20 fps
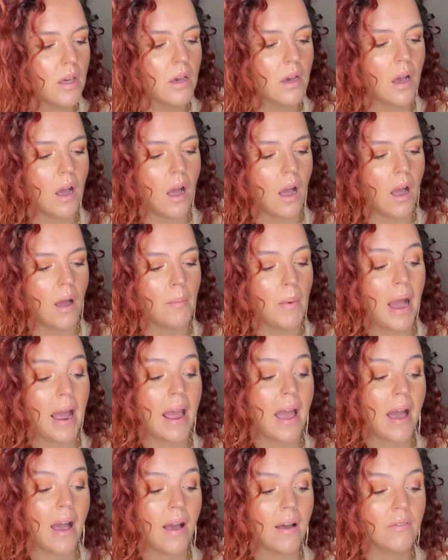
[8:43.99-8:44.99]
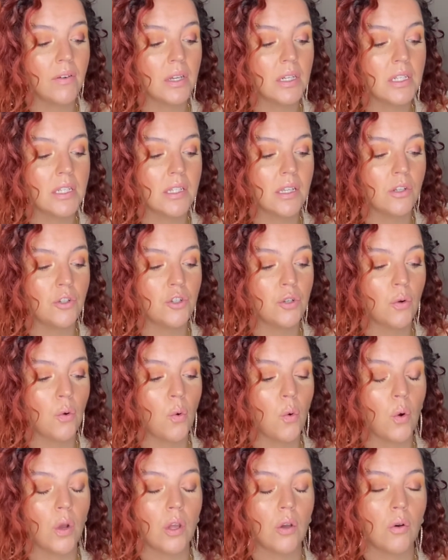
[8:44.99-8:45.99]
Um, I have an essential
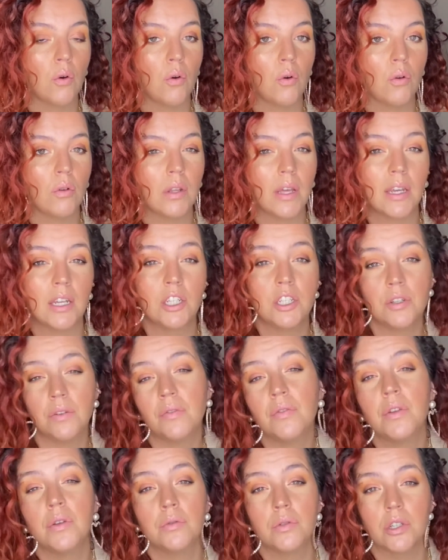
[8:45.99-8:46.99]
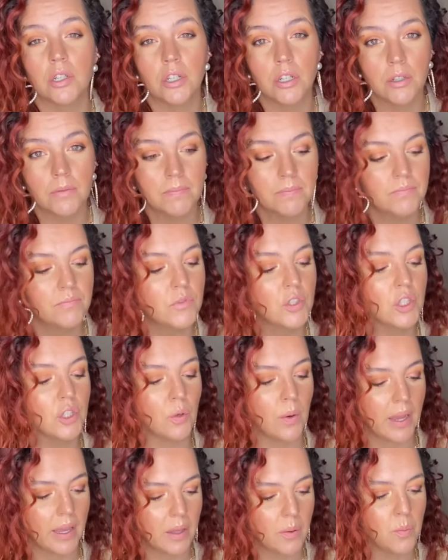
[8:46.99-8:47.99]
oil like diffuser, so
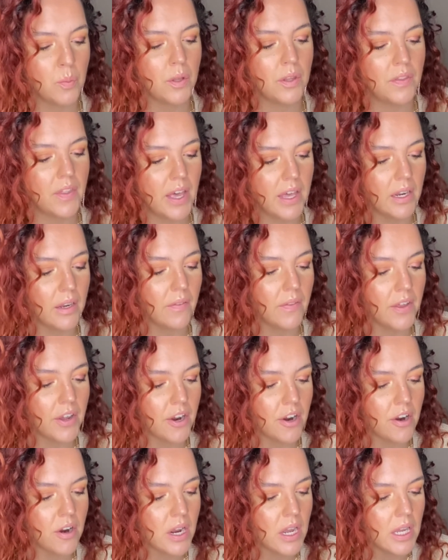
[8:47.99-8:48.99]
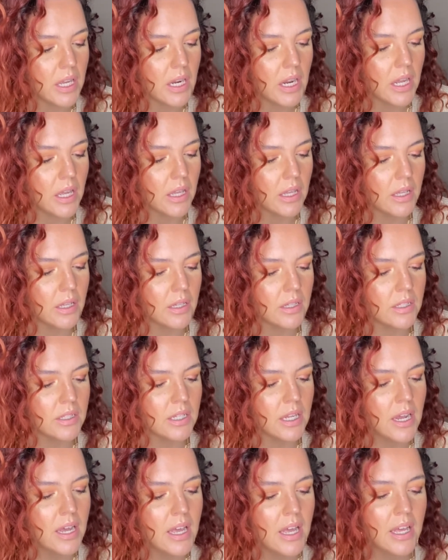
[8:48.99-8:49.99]
I can put that in there. It is,
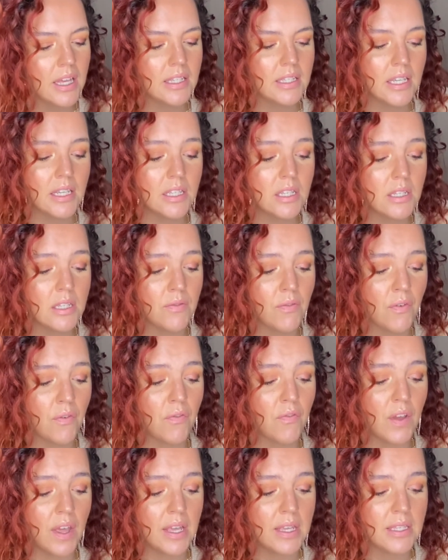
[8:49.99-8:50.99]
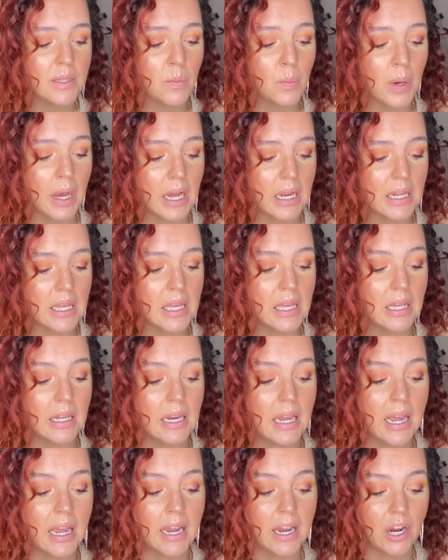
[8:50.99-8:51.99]
it says it's for face, body, and
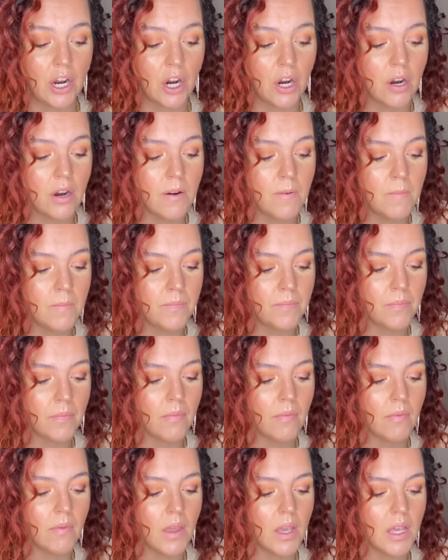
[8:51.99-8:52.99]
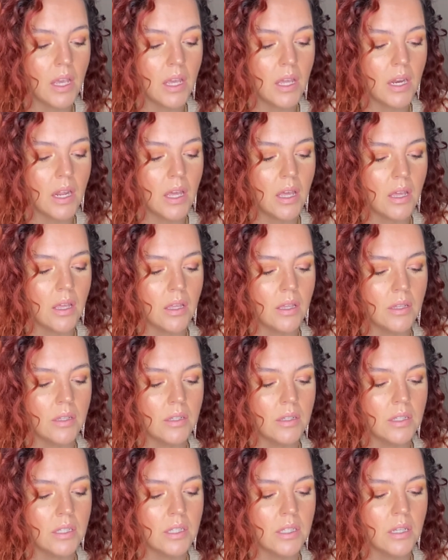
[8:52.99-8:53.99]
hair. It
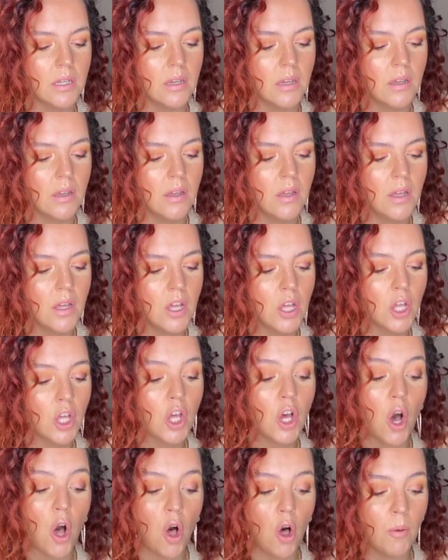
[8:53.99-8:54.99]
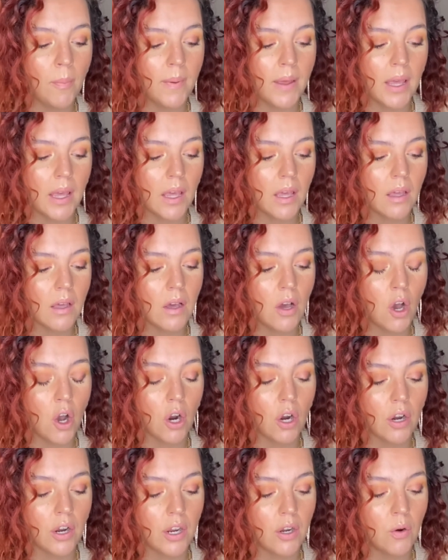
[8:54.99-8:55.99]
is calming
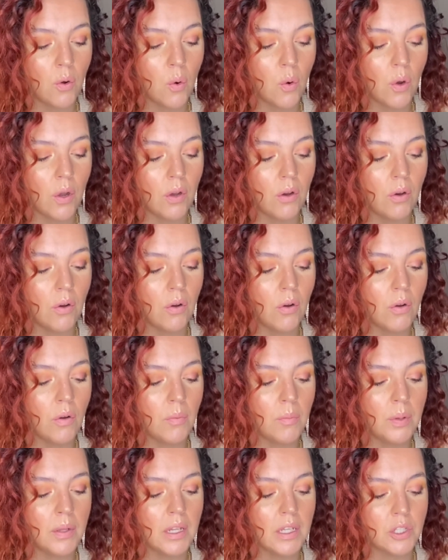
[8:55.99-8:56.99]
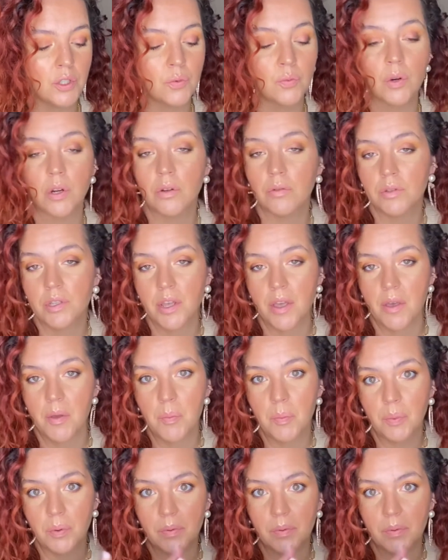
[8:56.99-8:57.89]
argan oil plus rose hip.